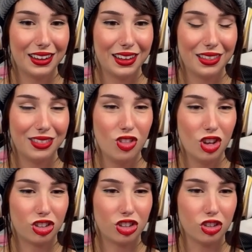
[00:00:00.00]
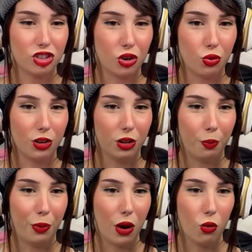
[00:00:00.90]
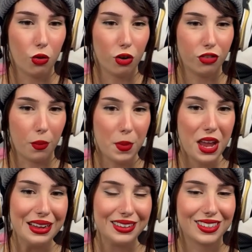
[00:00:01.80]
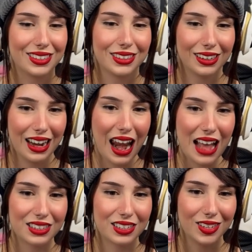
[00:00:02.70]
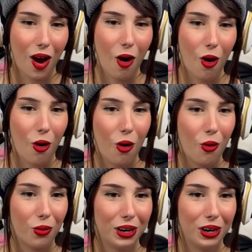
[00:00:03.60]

This is the real power of the Minks. Let's go.